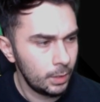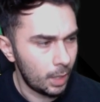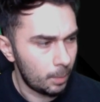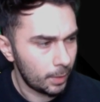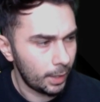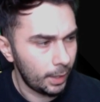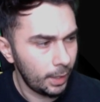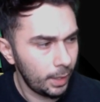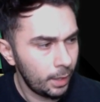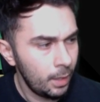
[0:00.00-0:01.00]
player
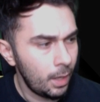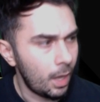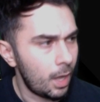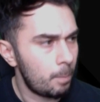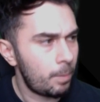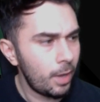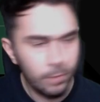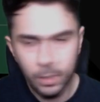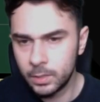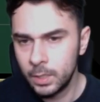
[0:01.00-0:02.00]
here.
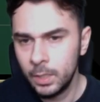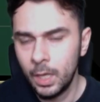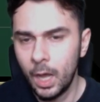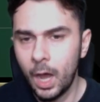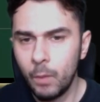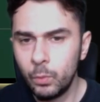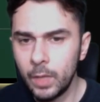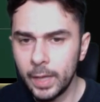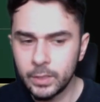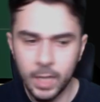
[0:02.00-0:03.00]
Pavard, I would
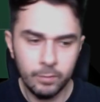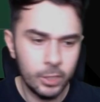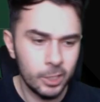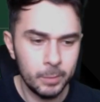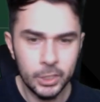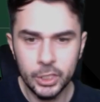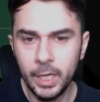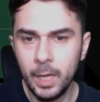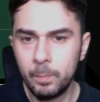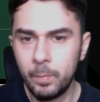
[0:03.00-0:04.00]
like to have Kimmich
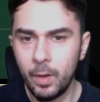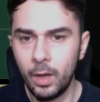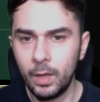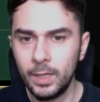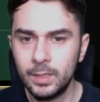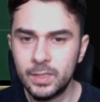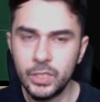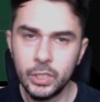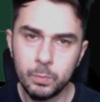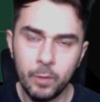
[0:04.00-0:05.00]
here, but
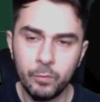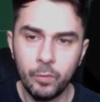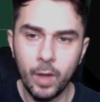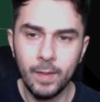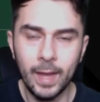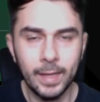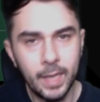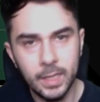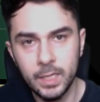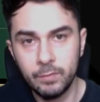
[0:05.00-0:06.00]
6.5. I
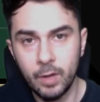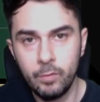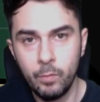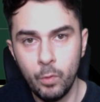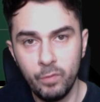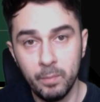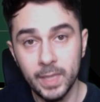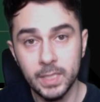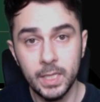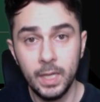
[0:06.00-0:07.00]
guess if I remove
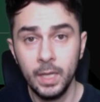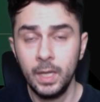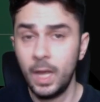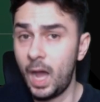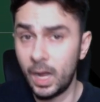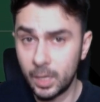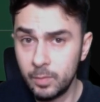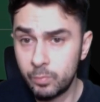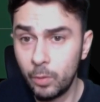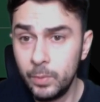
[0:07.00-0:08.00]
Messi, I
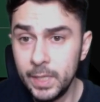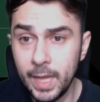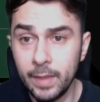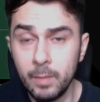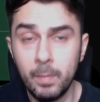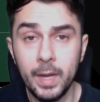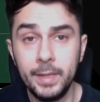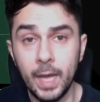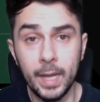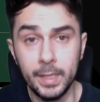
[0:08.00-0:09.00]
could probably get the money
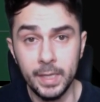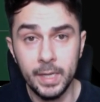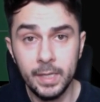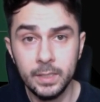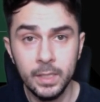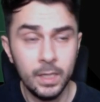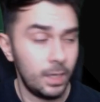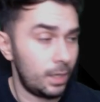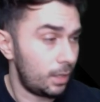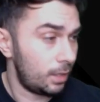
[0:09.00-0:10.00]
that I need.
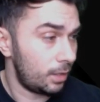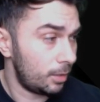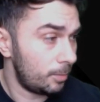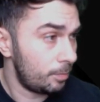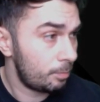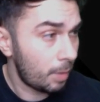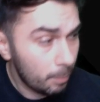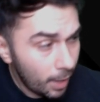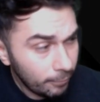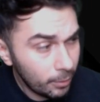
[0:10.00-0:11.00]
But
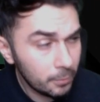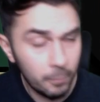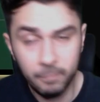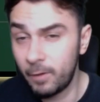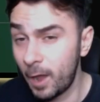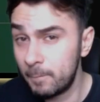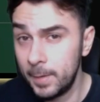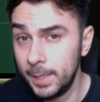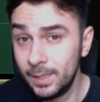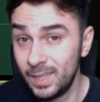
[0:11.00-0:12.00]
Pavard or 5
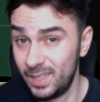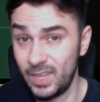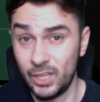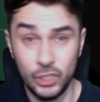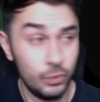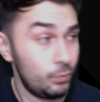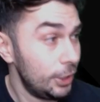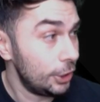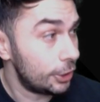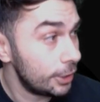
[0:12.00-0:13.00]
million is actually
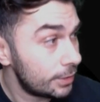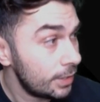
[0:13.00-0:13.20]
really good